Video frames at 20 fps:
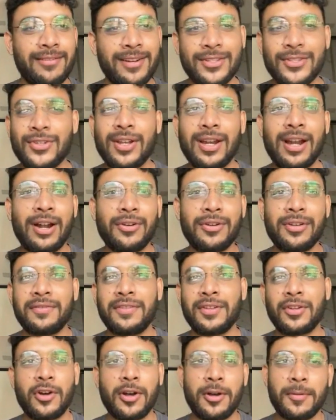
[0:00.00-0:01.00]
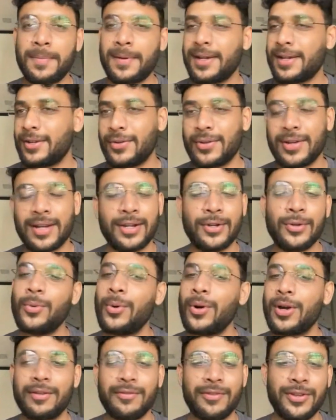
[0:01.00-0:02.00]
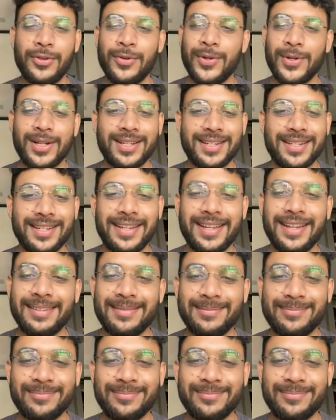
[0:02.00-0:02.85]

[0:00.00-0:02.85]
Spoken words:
Once you're out of the cockpit, you can do whatever you want. Yeah.